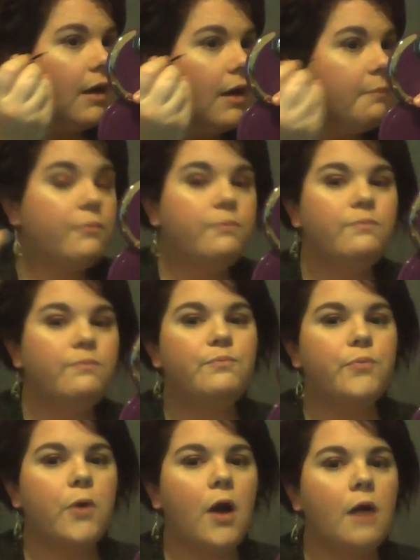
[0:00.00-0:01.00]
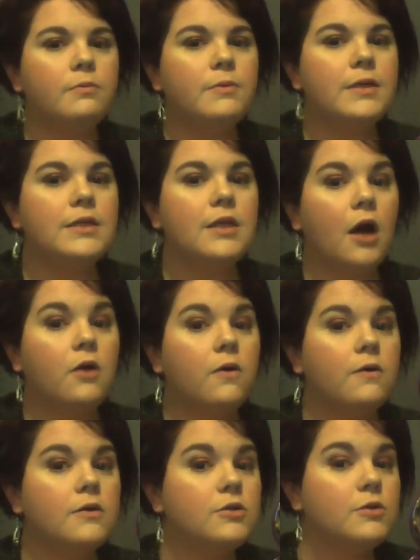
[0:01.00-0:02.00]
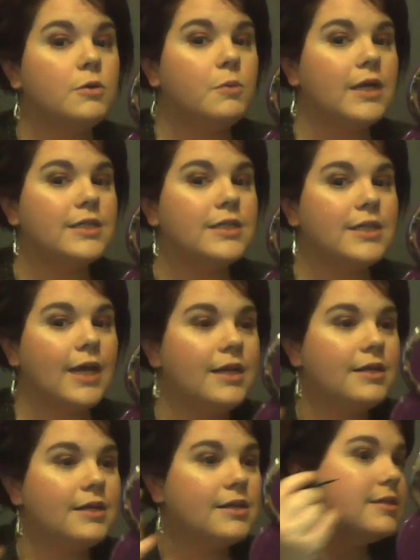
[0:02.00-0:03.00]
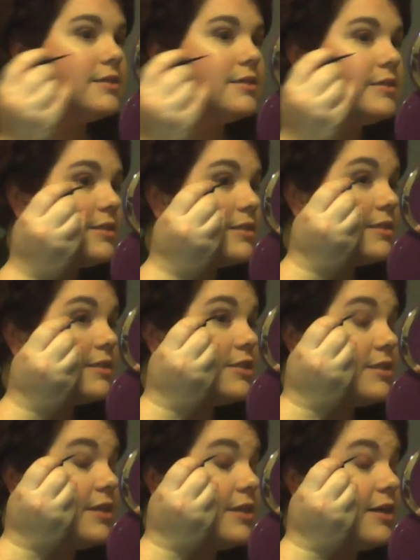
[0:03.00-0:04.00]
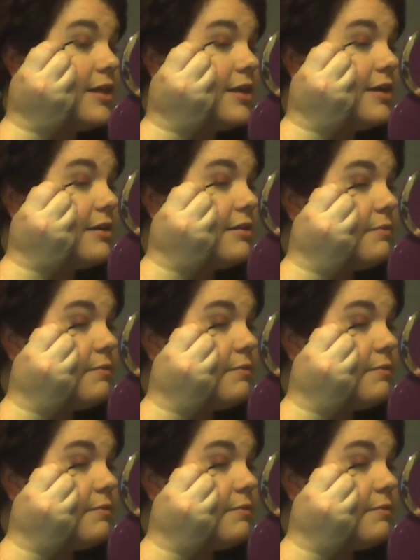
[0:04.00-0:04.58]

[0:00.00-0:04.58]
I'm probably not going to do a wing tonight because this is just not the...